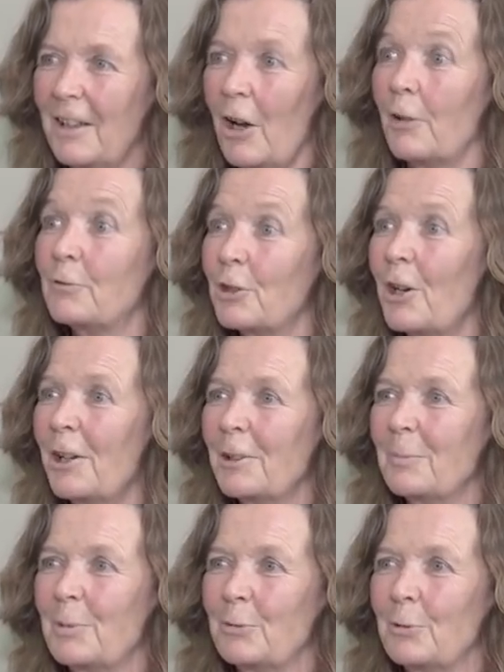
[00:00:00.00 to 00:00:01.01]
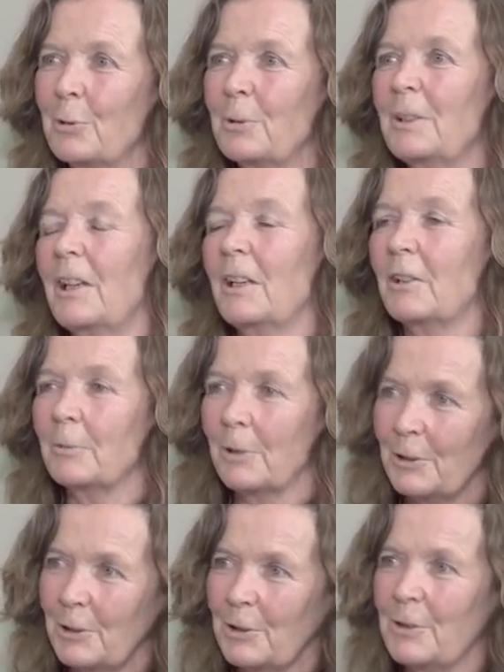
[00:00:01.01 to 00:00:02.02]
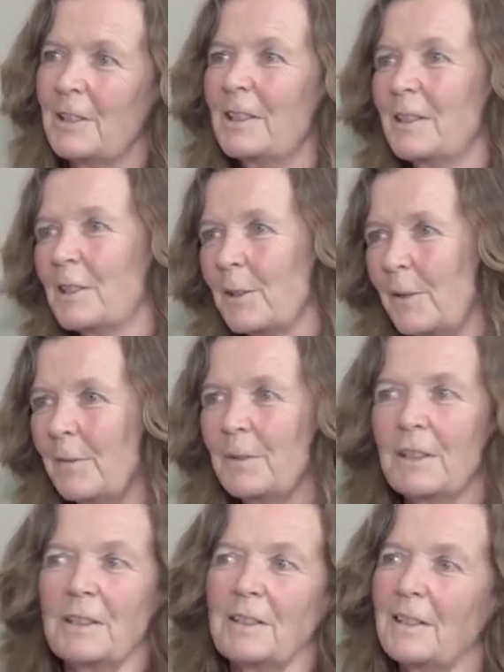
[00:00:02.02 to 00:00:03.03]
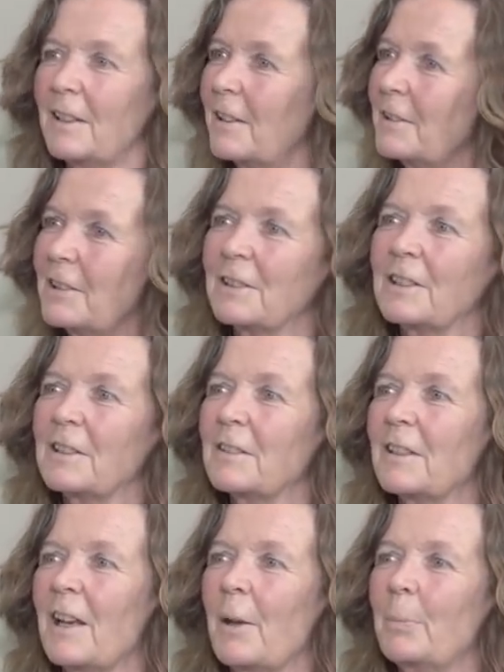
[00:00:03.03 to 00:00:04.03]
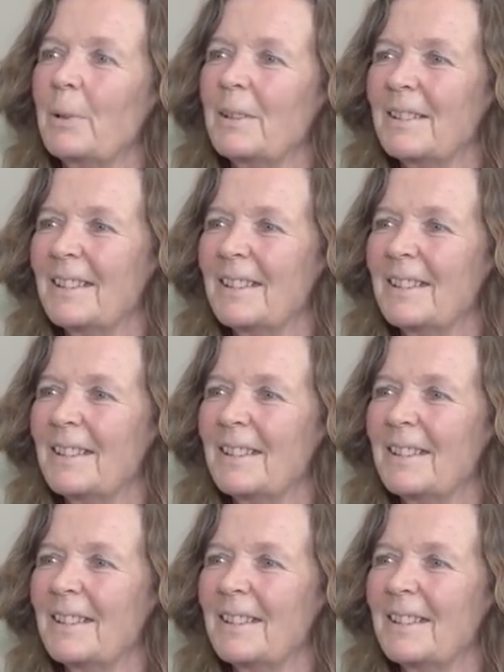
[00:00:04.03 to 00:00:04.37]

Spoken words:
I've tried it before, like I'm going to do this and then this, and it just doesn't happen.